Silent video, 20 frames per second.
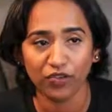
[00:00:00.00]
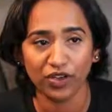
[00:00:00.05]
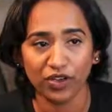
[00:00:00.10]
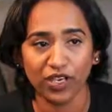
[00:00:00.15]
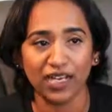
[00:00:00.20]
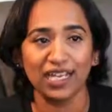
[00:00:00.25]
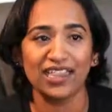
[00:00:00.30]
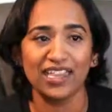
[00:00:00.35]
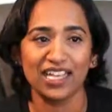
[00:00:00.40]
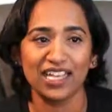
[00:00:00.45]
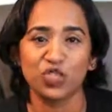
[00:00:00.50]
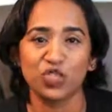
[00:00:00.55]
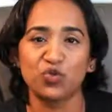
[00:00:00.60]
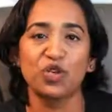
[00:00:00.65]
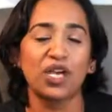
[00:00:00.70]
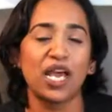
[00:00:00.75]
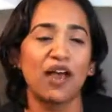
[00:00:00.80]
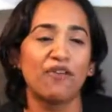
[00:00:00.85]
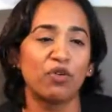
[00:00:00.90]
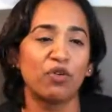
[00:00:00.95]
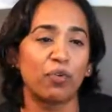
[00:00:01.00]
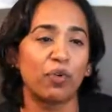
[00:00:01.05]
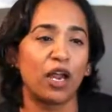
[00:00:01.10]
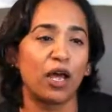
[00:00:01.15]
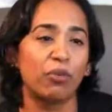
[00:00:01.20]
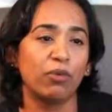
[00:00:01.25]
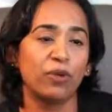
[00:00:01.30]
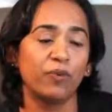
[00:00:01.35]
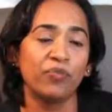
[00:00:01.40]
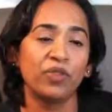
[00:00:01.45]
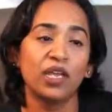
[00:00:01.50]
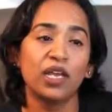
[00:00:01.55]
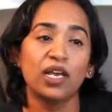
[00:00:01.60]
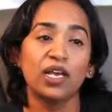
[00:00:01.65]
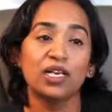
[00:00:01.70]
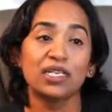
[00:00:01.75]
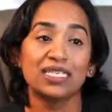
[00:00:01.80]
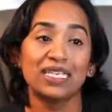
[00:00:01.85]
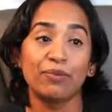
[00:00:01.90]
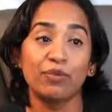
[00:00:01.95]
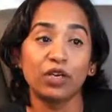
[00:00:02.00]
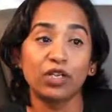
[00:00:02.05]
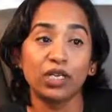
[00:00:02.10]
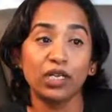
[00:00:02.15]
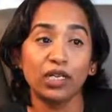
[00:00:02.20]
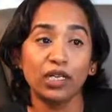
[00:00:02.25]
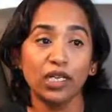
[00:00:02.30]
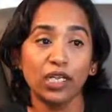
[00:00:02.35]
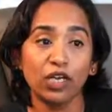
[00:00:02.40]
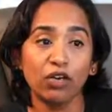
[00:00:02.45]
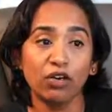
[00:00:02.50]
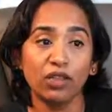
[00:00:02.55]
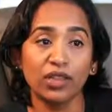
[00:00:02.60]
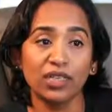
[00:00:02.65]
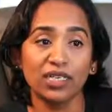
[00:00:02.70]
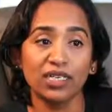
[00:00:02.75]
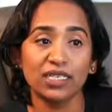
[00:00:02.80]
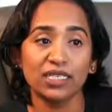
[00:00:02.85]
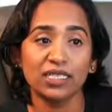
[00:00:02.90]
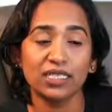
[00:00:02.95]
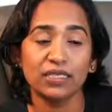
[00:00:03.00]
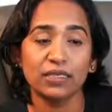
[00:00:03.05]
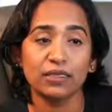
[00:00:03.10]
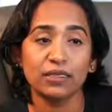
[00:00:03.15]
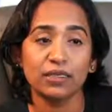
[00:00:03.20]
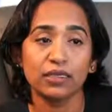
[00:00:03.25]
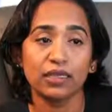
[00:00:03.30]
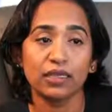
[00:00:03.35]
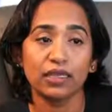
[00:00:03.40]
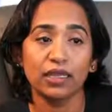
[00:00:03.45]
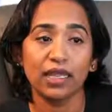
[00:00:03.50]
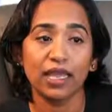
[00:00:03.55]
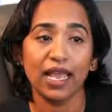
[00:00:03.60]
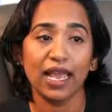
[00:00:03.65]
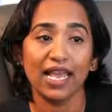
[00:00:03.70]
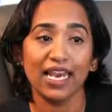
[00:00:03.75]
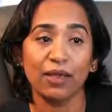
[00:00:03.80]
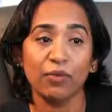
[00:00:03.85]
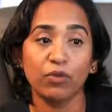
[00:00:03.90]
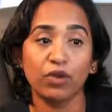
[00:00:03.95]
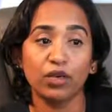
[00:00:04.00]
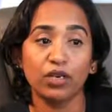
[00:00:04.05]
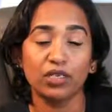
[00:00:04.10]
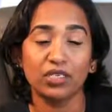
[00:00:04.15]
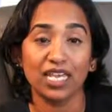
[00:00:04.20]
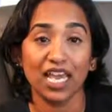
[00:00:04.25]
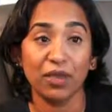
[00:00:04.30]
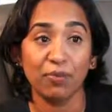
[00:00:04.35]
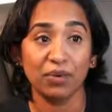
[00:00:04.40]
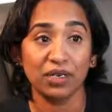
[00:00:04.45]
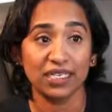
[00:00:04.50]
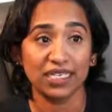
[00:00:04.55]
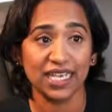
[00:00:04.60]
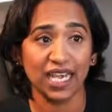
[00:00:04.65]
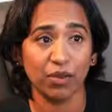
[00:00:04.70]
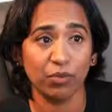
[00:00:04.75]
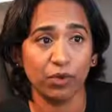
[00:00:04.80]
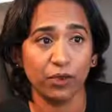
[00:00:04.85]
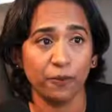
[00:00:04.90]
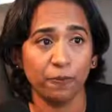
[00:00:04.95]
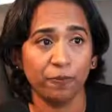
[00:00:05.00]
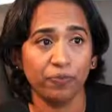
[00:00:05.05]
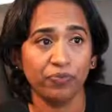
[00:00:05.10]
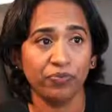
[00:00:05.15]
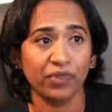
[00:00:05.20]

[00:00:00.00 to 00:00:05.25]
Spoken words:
that's when you have a problem. So I'm going to click on this and I'm going to type in table.